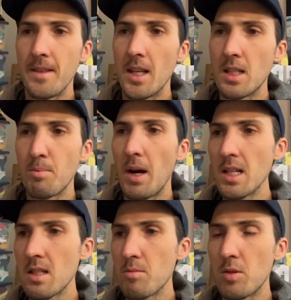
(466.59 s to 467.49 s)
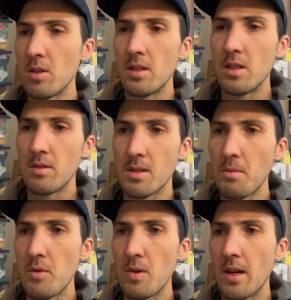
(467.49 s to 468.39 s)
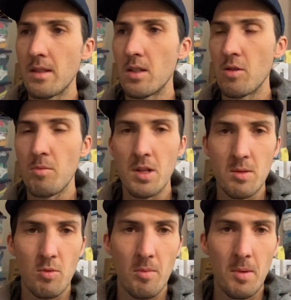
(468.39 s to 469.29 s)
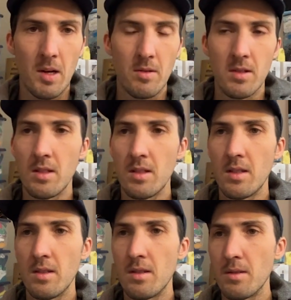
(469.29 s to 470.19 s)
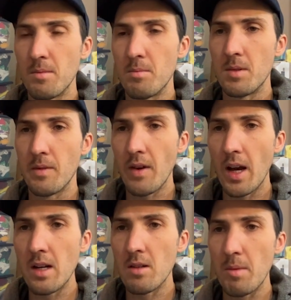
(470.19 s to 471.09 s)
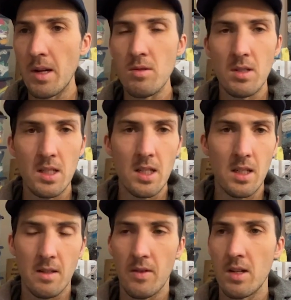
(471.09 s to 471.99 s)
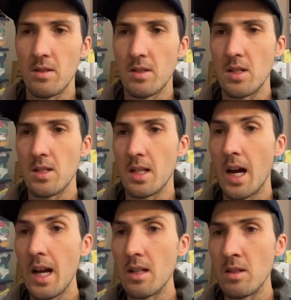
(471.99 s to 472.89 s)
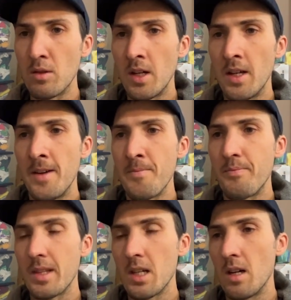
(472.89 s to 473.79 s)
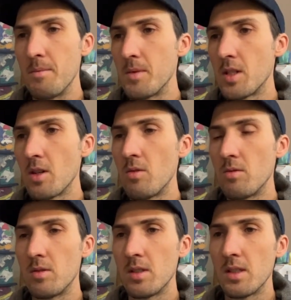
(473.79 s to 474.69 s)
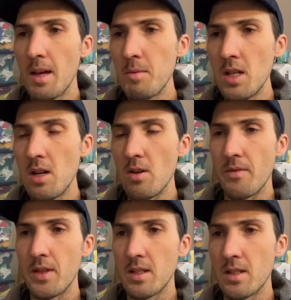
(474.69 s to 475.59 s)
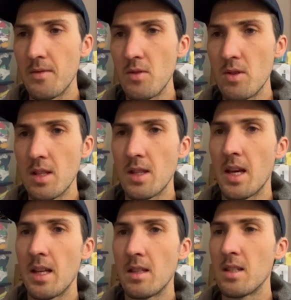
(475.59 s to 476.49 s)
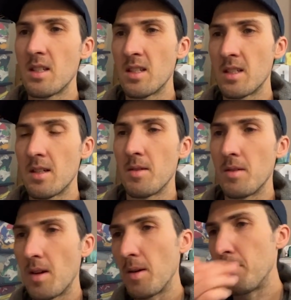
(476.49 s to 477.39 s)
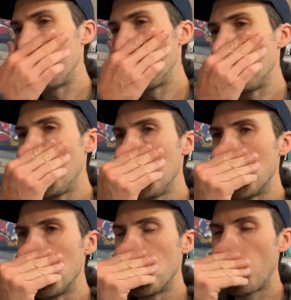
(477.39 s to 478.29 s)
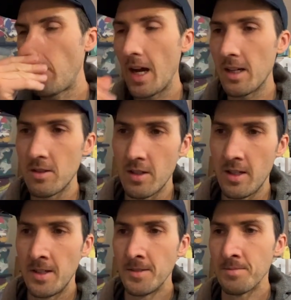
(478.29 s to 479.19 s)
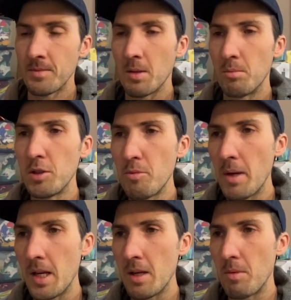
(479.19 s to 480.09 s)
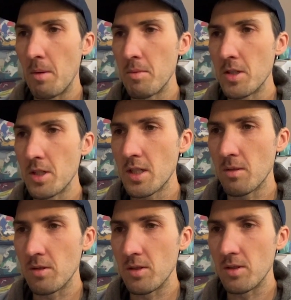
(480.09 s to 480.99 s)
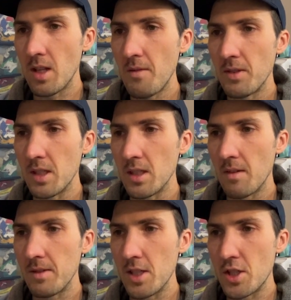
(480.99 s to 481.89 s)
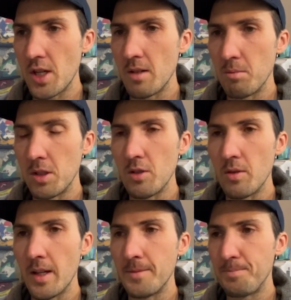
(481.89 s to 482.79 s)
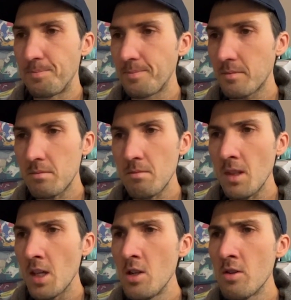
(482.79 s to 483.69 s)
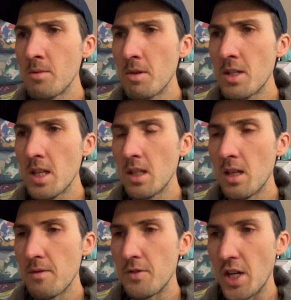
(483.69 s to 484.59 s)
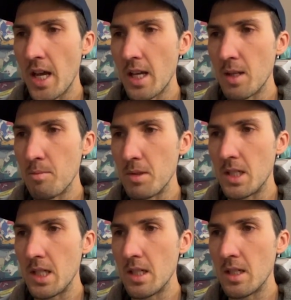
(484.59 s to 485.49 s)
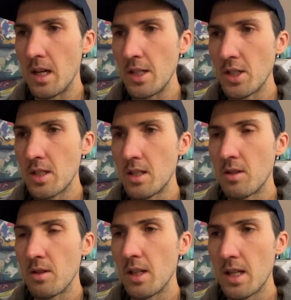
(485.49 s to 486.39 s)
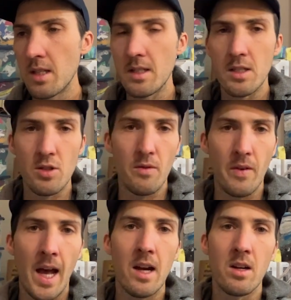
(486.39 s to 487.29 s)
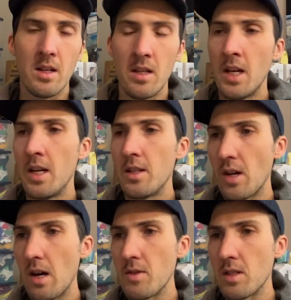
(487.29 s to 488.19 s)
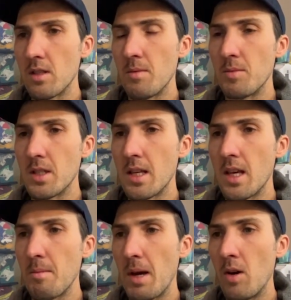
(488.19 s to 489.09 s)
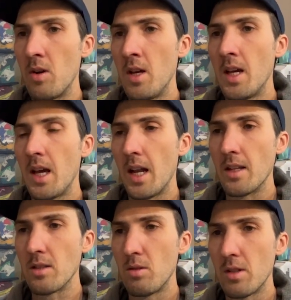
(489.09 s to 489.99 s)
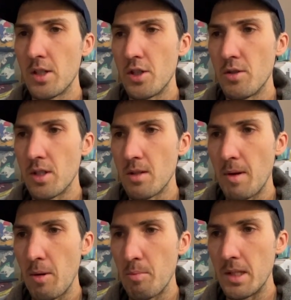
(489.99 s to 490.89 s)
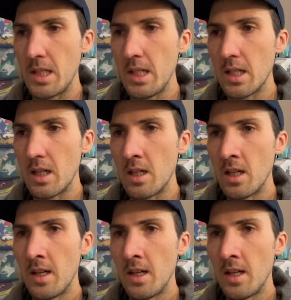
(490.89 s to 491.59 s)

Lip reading: it's possible, you know, some of you out there know much more about the finer, minute details of Aerostars than I do. So let me know if you think that this is a you know, factory blue painted bumper, a lovely, lovely shade of blue. And, you know, as much as I love Jank and Patina, I just, you know, the latest issue of Haggerty Drivers Club just came out, and it's a whole issue just about patina